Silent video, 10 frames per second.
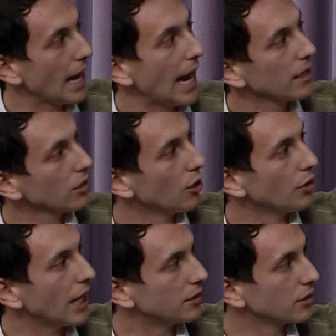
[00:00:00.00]
ad
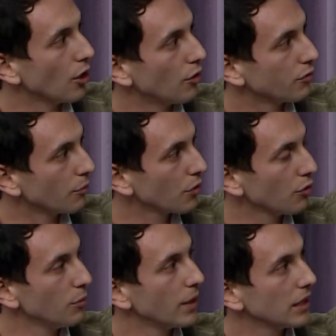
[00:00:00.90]
load had to go from
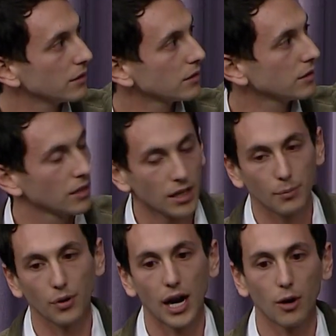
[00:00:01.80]
three minutes
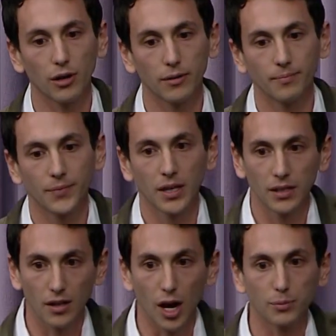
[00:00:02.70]
per hour
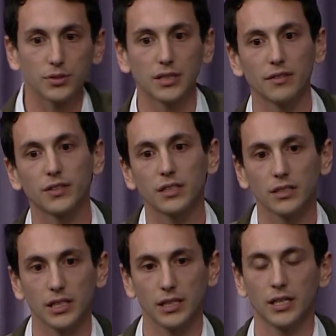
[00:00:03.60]
up
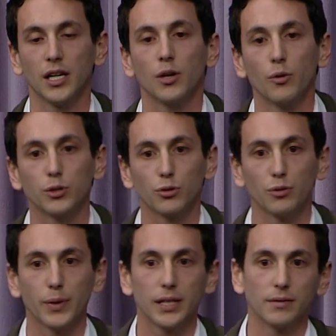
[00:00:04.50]
significantly, which
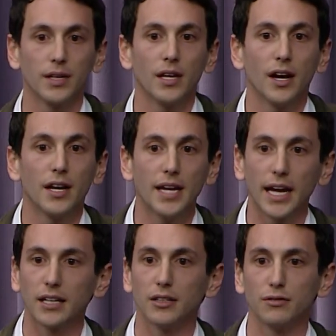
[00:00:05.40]
would have been a
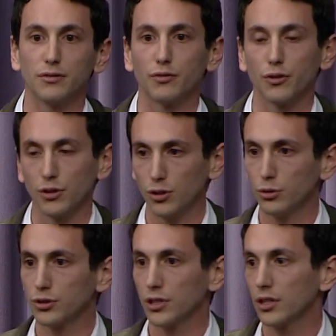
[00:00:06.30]
negative for the
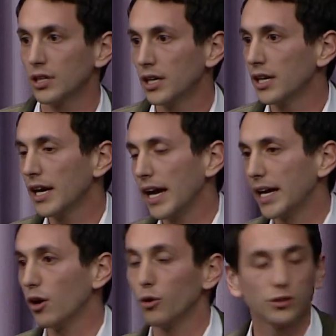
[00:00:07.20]
user
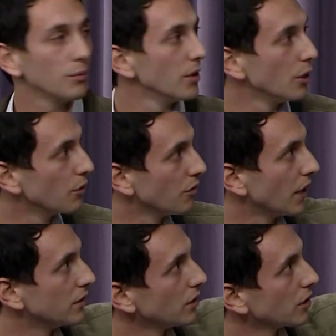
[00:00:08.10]
and ultimately would have
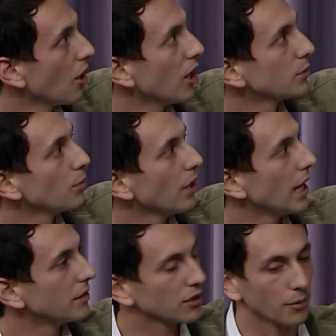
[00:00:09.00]
led to the cost per
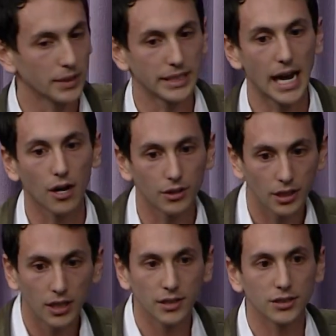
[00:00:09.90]
ads coming
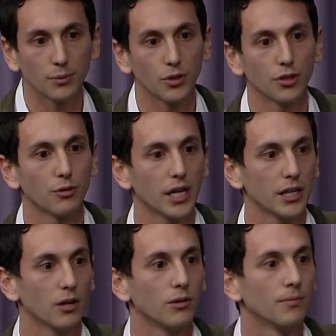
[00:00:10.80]
down similar to
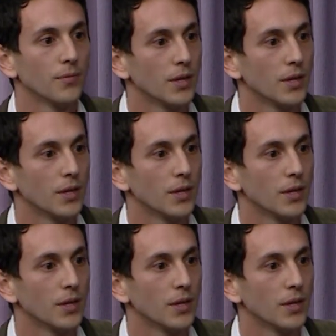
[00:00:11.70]
radio.